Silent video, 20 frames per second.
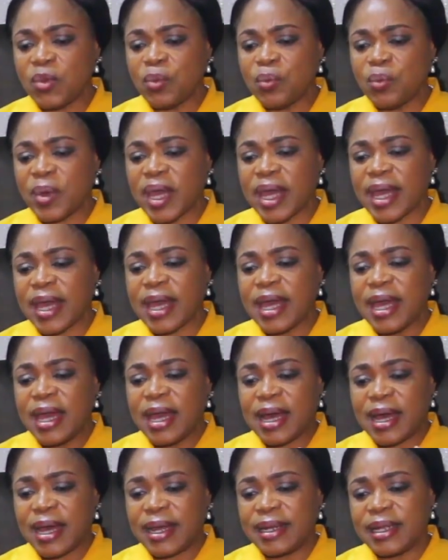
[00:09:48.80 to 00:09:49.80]
where
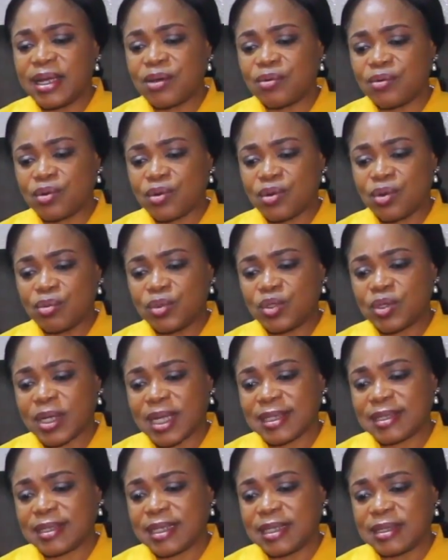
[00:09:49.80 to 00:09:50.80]
INEC could come
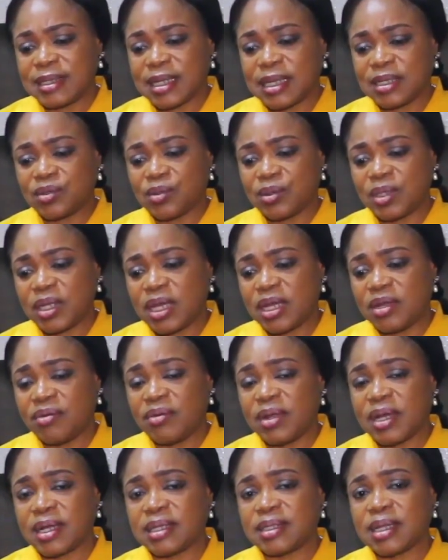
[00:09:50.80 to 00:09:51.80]
to our centers or the
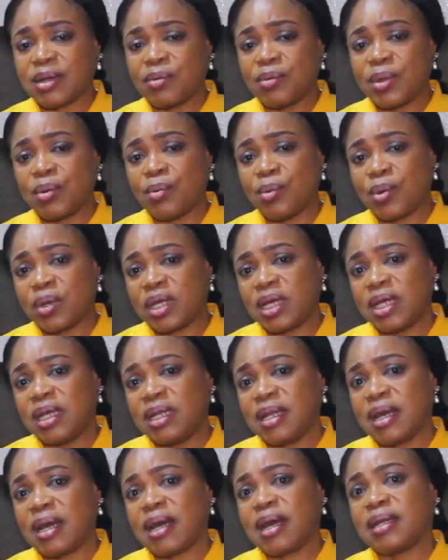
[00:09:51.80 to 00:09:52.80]
areas that we're
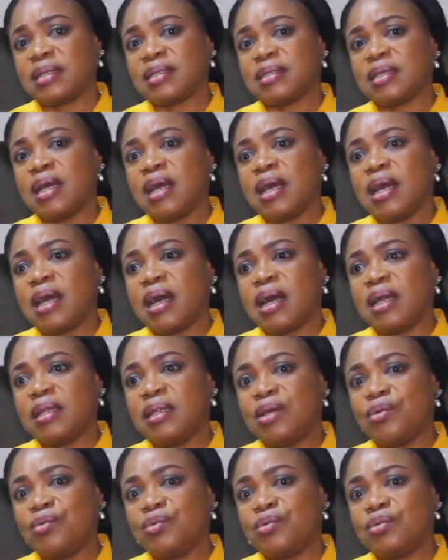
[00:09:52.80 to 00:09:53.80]
working at,
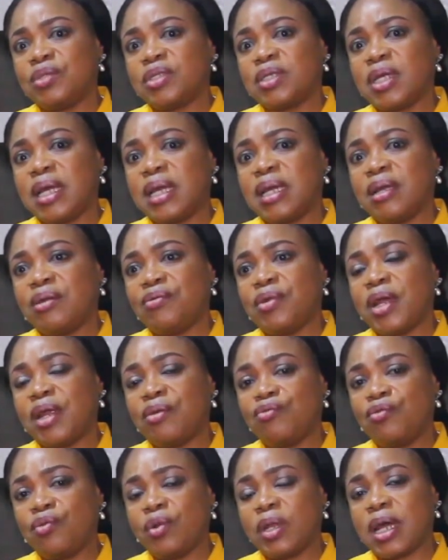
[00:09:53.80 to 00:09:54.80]
and they could
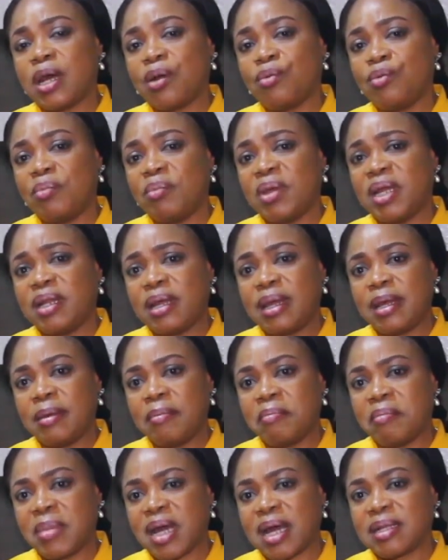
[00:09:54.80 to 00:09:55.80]
enroll our women
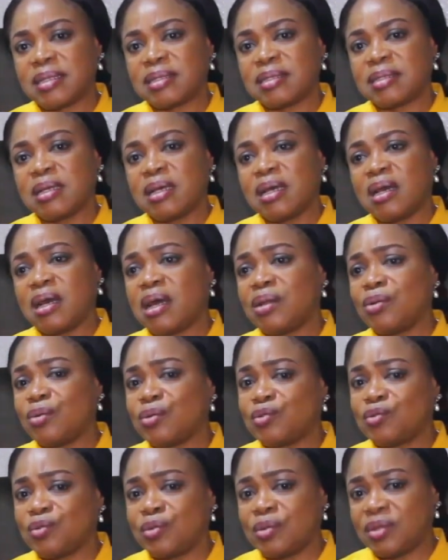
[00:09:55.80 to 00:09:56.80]
en masse and
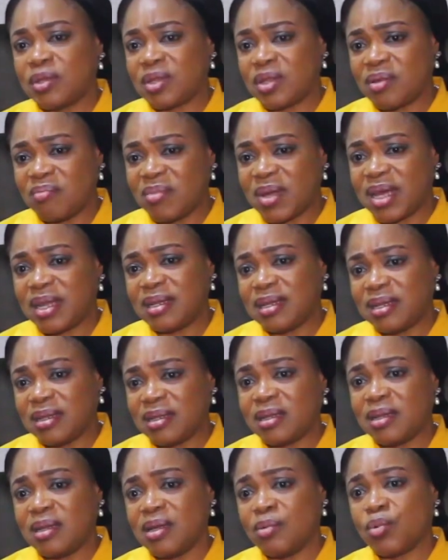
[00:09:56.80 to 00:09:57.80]
also the men
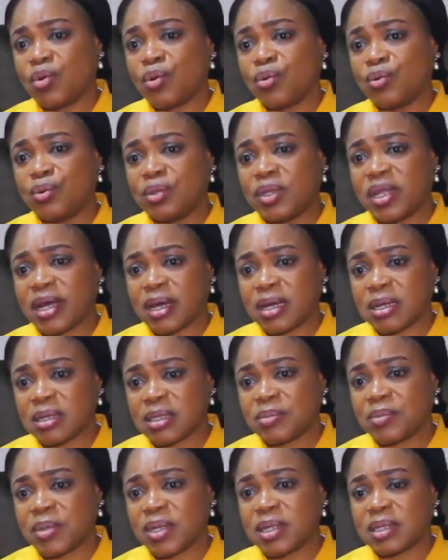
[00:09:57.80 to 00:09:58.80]
in the neighborhood, their
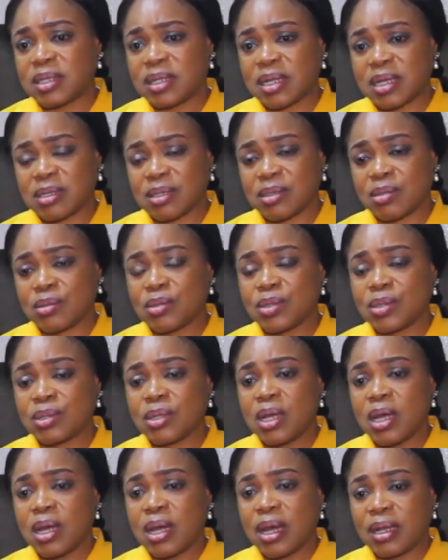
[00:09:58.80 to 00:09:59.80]
husbands, their
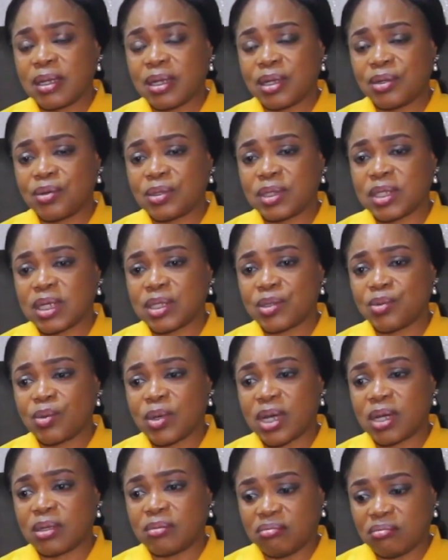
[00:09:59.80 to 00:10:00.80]
sons, and their daughters who
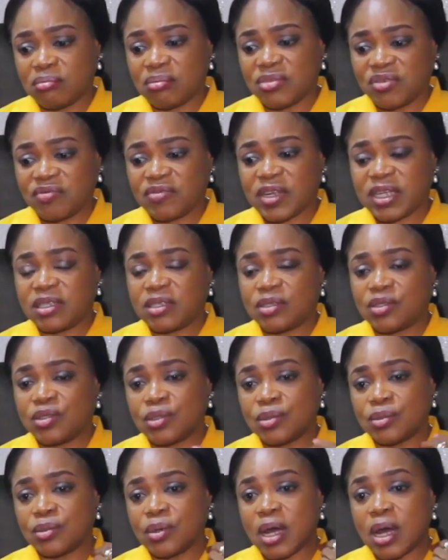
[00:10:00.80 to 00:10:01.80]
are ready
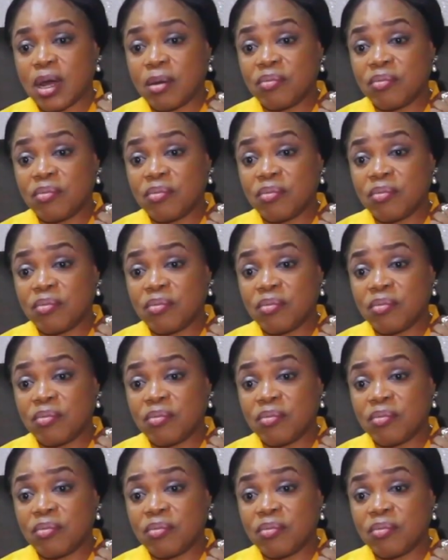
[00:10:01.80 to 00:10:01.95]
to